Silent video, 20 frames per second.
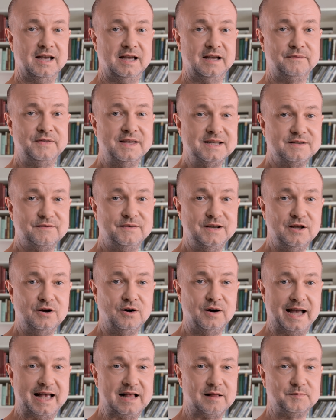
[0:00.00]
If this
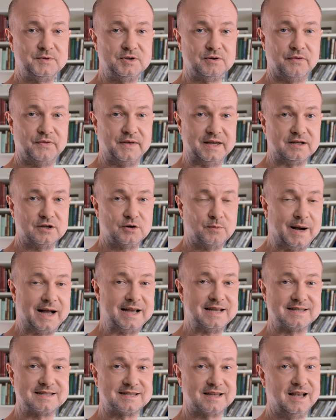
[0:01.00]
video helped you think
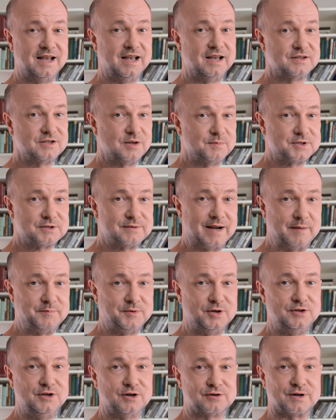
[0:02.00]
twice, subscribe
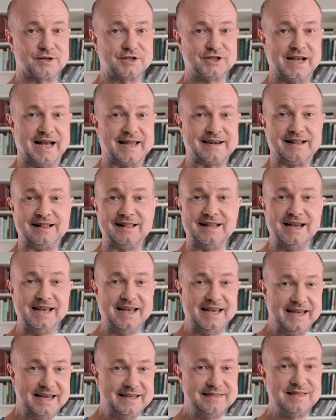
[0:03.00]
to UroChannel,
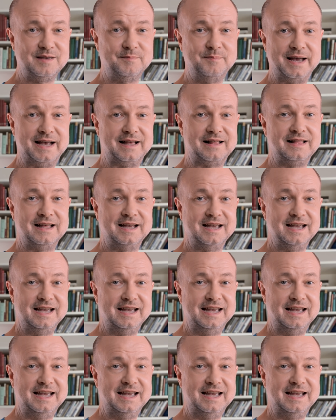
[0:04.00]
hit the bell,